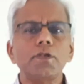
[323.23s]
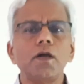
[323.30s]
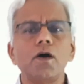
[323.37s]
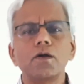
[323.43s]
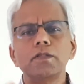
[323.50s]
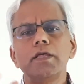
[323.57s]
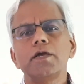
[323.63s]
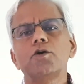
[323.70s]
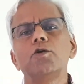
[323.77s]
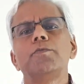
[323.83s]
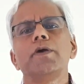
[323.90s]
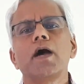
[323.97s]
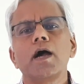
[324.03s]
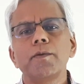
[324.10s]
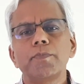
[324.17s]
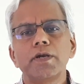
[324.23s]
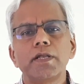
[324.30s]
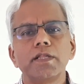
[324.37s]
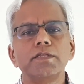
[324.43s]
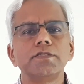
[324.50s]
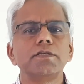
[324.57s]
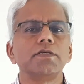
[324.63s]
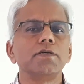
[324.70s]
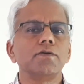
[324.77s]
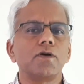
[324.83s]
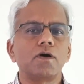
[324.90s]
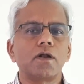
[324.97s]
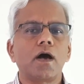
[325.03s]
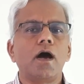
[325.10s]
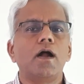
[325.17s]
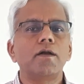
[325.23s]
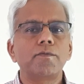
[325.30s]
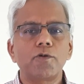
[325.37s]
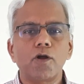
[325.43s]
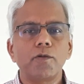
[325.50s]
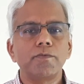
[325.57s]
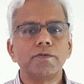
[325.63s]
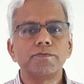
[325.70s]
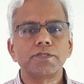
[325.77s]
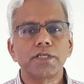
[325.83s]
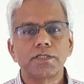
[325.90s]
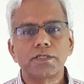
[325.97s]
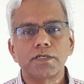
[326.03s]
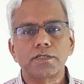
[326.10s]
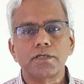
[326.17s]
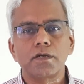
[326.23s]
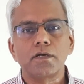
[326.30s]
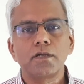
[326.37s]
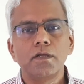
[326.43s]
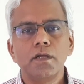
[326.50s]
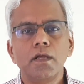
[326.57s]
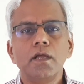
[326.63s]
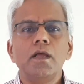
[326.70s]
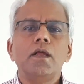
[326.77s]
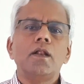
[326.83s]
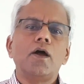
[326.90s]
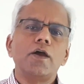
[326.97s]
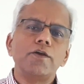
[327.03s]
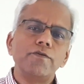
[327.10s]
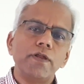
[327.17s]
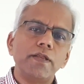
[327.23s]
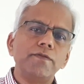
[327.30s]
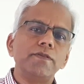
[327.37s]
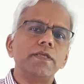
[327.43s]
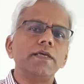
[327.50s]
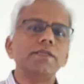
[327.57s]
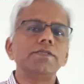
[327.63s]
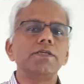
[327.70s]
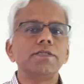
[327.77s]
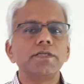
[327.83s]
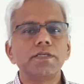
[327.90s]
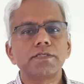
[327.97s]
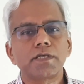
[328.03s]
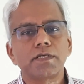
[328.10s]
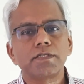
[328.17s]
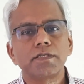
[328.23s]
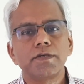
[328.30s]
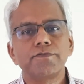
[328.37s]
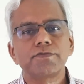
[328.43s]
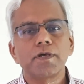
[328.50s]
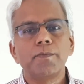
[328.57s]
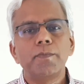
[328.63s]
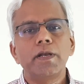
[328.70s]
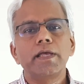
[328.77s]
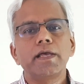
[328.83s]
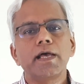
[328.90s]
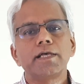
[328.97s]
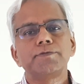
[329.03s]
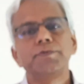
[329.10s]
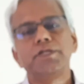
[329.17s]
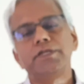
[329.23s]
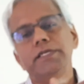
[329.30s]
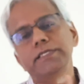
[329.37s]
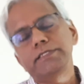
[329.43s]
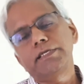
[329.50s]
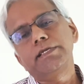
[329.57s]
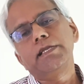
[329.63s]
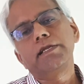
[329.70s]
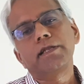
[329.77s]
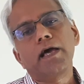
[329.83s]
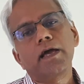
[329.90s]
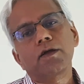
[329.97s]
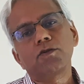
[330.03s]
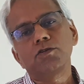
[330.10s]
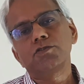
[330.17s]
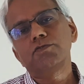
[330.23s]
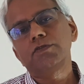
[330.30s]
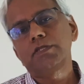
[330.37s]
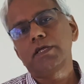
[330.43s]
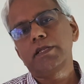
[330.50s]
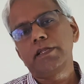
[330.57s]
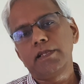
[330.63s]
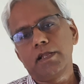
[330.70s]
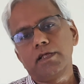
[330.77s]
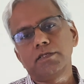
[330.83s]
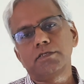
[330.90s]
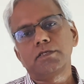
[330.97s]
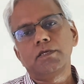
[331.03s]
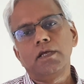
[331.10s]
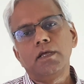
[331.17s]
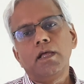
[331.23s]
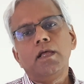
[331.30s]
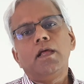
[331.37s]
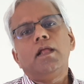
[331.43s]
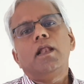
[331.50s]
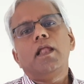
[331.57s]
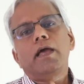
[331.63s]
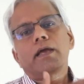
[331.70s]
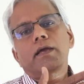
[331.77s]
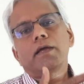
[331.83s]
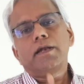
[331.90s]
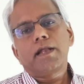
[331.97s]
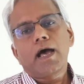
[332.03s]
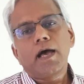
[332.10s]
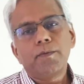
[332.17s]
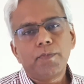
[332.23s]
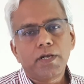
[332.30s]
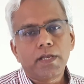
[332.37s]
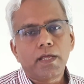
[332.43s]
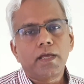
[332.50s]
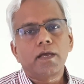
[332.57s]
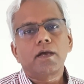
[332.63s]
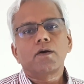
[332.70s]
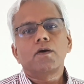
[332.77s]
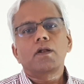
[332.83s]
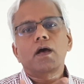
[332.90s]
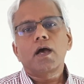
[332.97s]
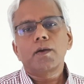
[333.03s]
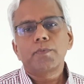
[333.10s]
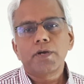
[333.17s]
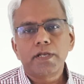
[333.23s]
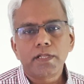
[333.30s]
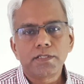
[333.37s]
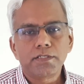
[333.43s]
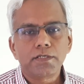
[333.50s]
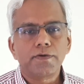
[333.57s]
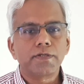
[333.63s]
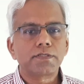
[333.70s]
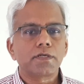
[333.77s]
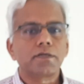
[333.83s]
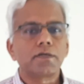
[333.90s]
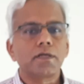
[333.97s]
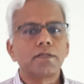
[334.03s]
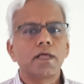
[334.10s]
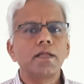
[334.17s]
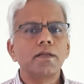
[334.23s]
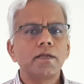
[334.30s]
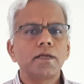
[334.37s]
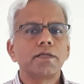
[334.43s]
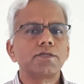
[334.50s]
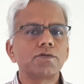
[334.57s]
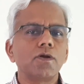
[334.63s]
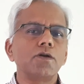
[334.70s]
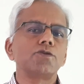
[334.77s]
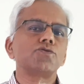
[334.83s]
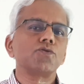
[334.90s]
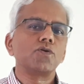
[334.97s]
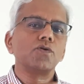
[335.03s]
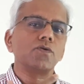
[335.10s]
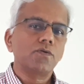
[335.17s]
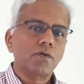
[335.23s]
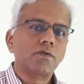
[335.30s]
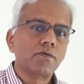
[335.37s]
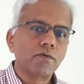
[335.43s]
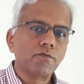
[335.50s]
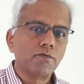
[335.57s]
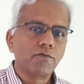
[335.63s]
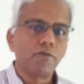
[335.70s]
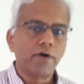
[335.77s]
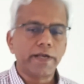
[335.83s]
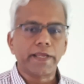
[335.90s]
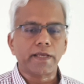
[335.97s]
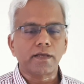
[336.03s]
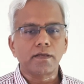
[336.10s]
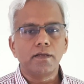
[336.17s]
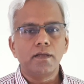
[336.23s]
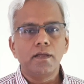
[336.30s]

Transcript: or they could be hypertensive or heart problems, etc. Now, even in these diseases, if somebody has been recently diagnosed with an illness like a diabetic or a hypertensive, etc., then it's not so worrying.